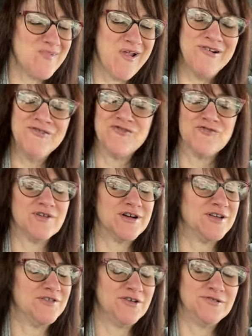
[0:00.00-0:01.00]
it's
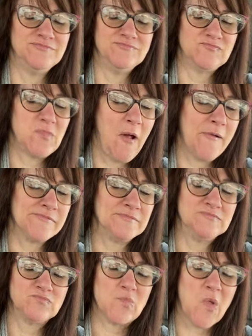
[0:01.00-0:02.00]
dry though.
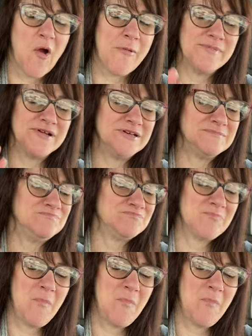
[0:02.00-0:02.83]
I mean,